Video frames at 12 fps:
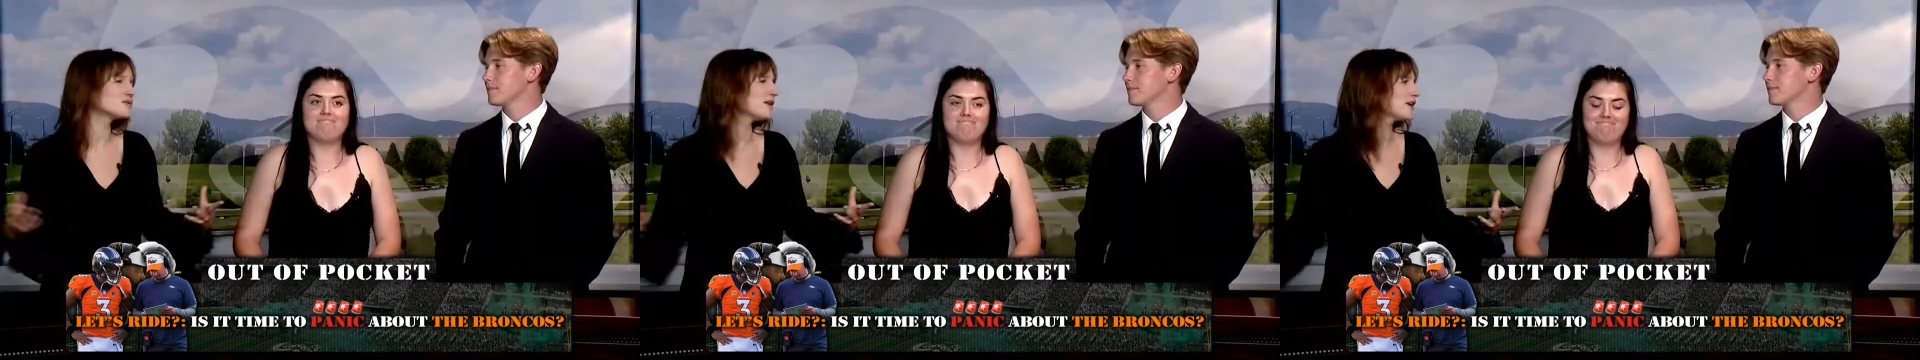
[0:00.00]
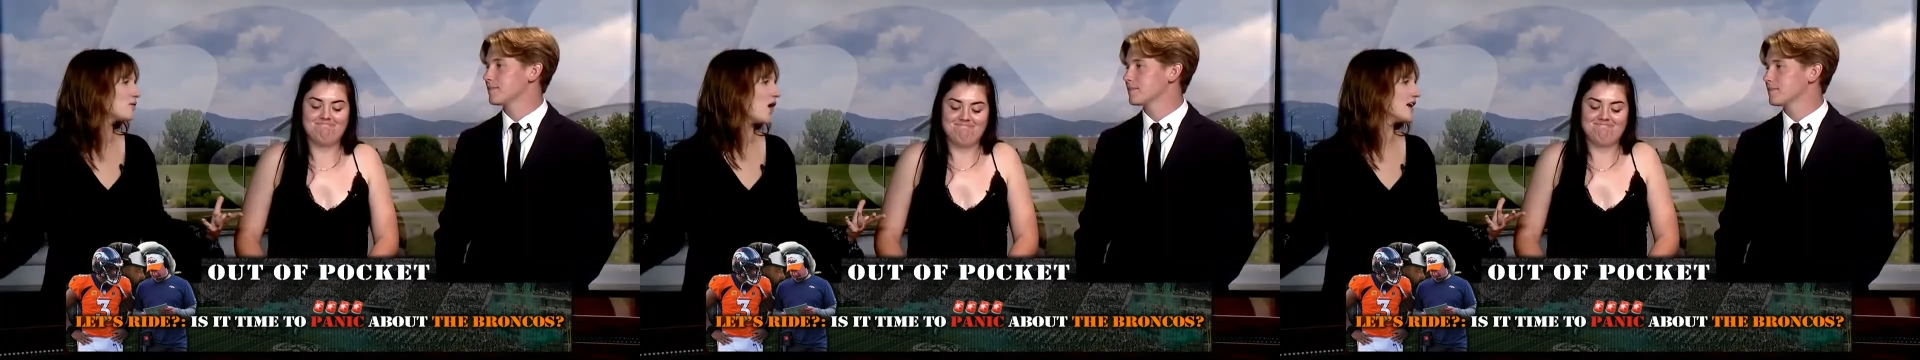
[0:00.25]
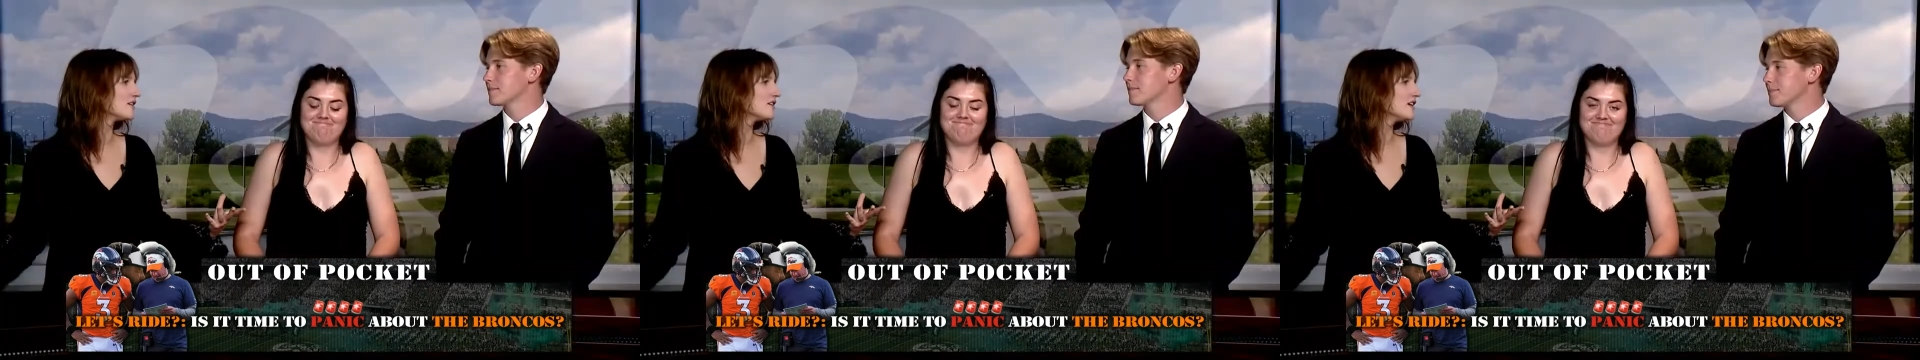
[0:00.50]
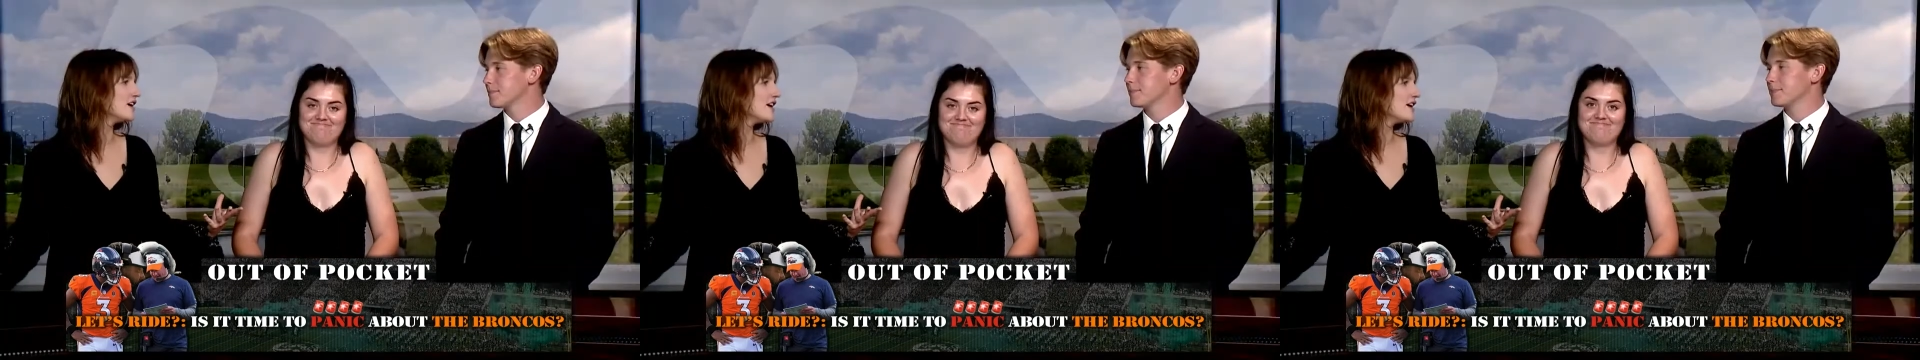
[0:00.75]
Speaker 1: it's Week One.
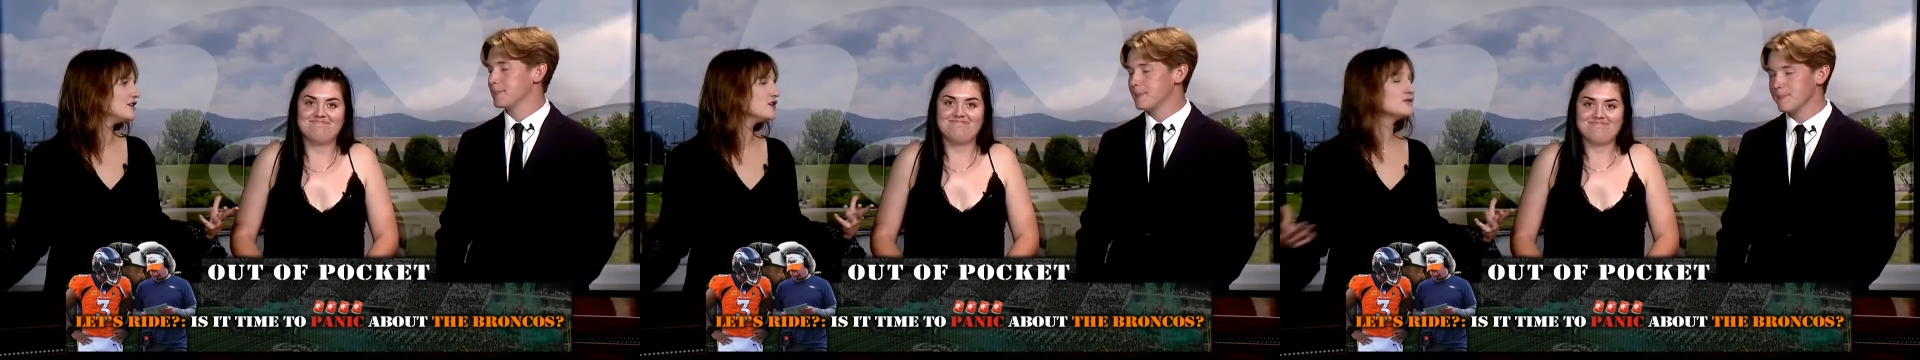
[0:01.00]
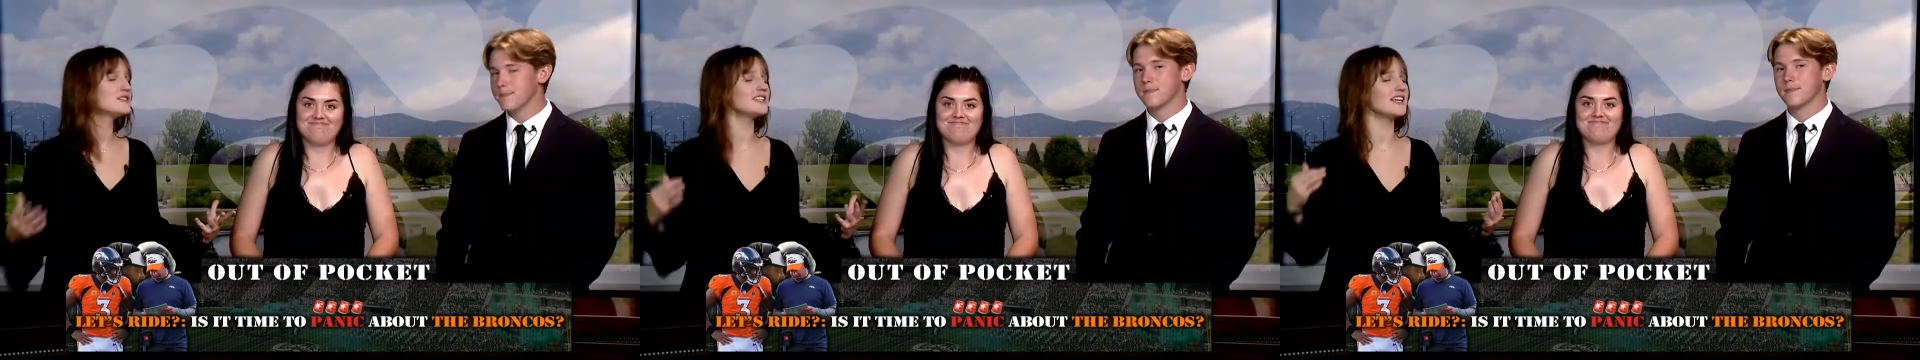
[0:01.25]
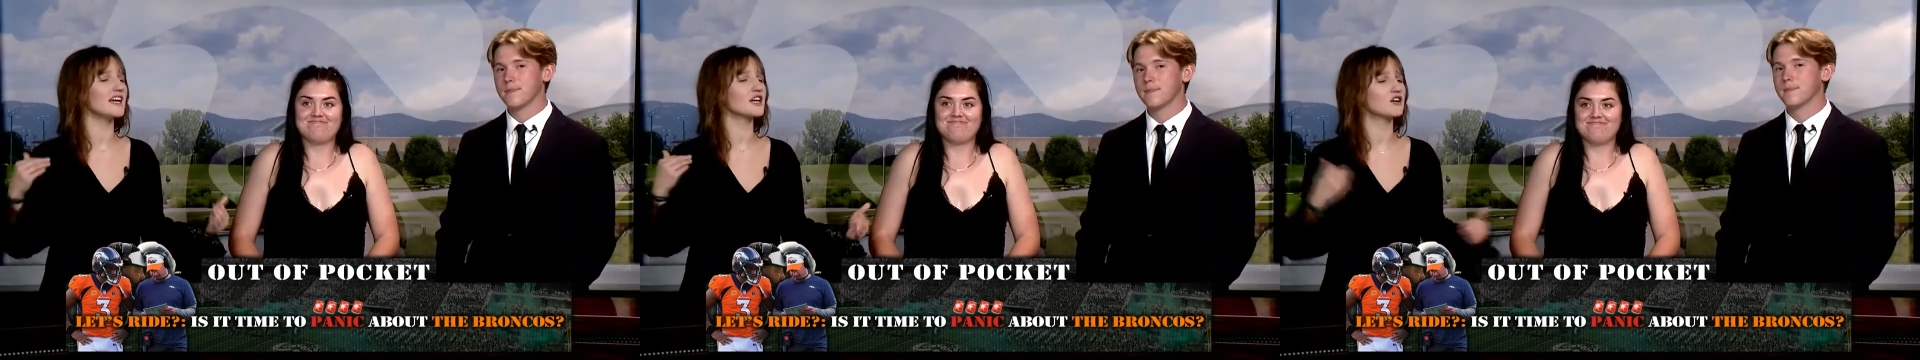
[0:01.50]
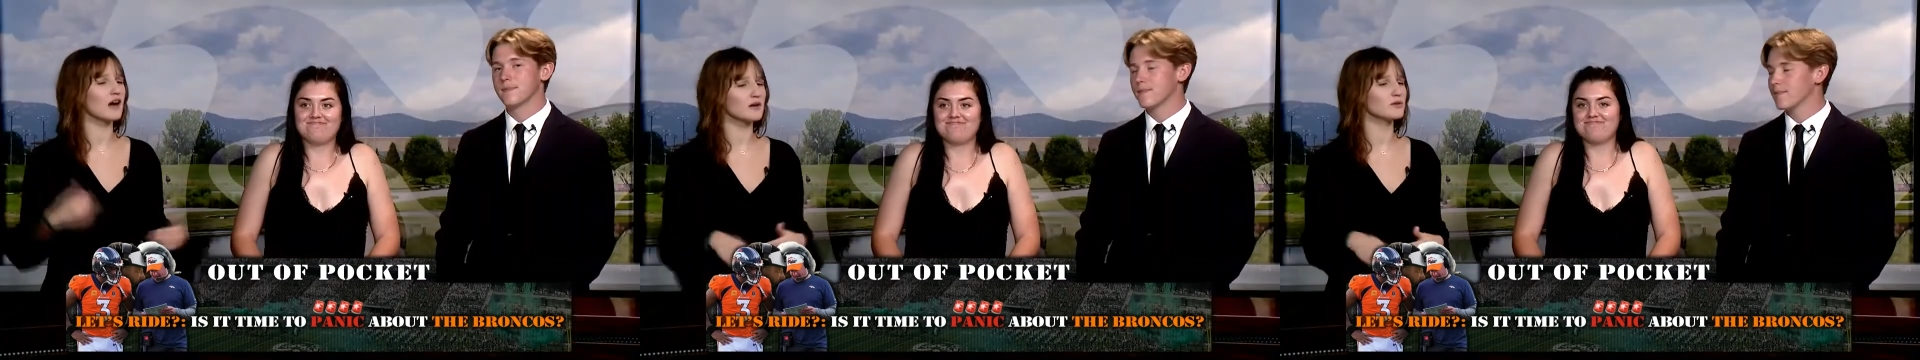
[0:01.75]
Mm -hmm. You see
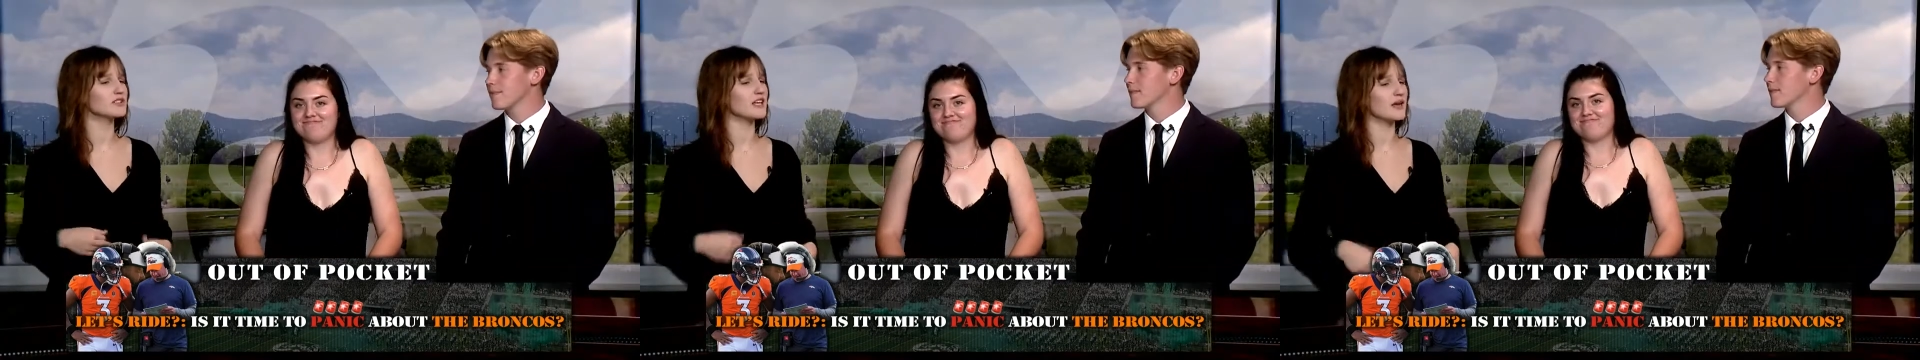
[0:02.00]
incredible